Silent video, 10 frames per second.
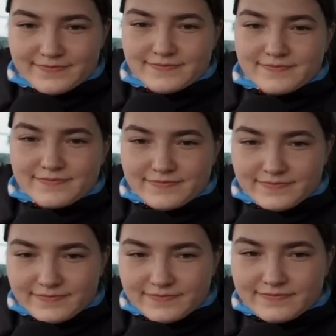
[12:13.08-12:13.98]

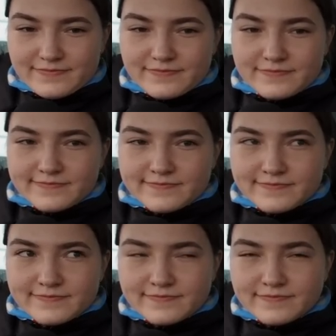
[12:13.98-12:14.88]

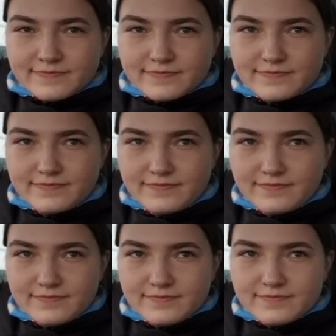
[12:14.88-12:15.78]

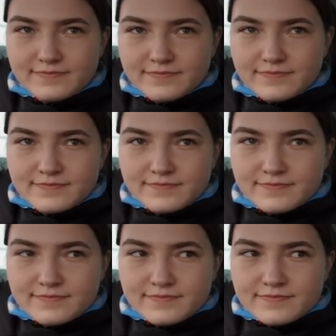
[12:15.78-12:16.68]

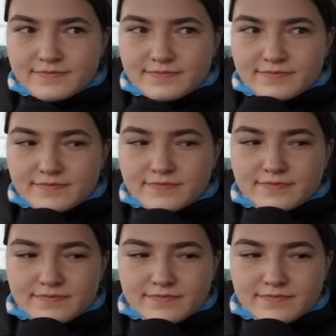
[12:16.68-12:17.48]
[no speech]